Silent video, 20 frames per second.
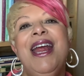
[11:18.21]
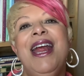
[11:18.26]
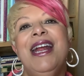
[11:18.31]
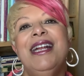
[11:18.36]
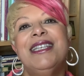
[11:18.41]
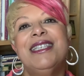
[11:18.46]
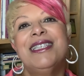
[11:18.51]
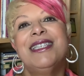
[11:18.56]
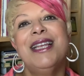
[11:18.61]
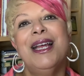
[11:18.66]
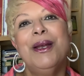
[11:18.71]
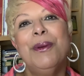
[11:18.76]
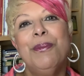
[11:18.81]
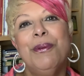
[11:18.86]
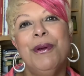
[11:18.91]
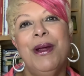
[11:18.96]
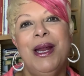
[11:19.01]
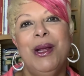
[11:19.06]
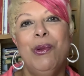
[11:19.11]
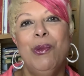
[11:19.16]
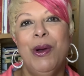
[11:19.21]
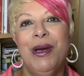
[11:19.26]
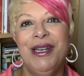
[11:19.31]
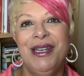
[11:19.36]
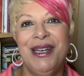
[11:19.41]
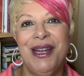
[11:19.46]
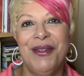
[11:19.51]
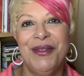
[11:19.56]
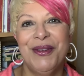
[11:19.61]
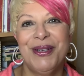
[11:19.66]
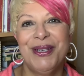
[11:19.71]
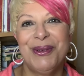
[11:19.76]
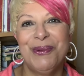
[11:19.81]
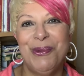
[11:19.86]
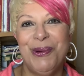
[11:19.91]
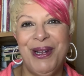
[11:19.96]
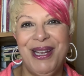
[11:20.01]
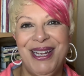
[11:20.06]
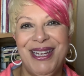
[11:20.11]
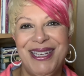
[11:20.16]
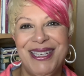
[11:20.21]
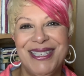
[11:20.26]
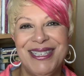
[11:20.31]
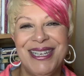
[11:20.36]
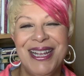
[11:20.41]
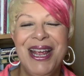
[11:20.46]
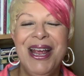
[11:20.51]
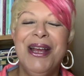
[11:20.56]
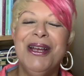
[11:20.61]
and celebrating one another's wins.